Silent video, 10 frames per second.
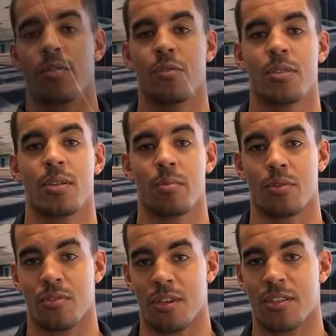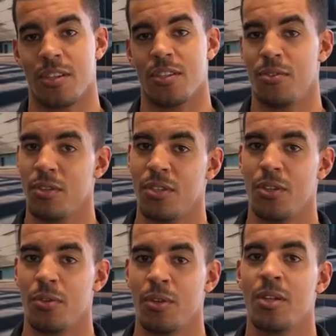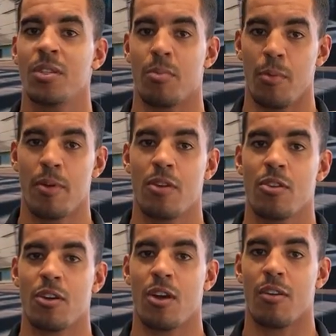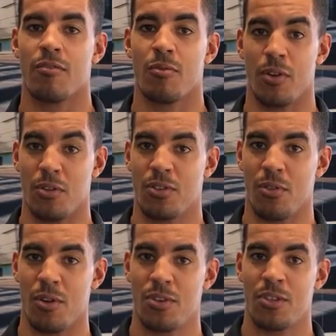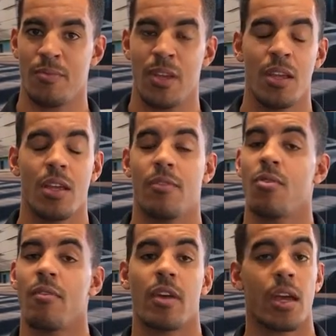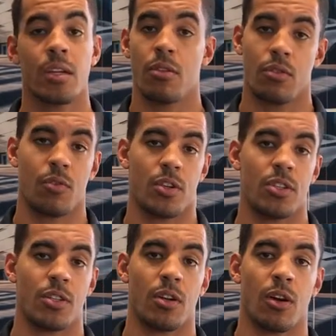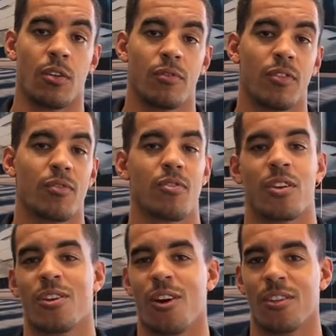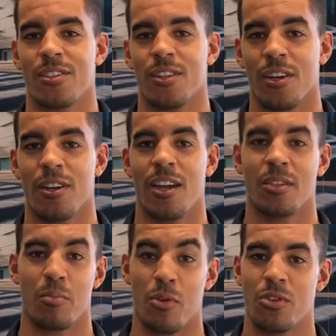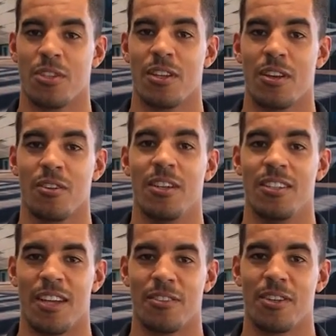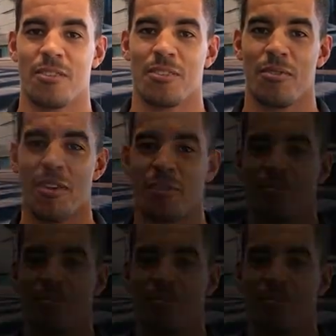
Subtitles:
few simple tricks that you can do to prepare your car for winter storage. If you have any other questions at all, feel free to call us here at the Porsche Center in downtown Toronto.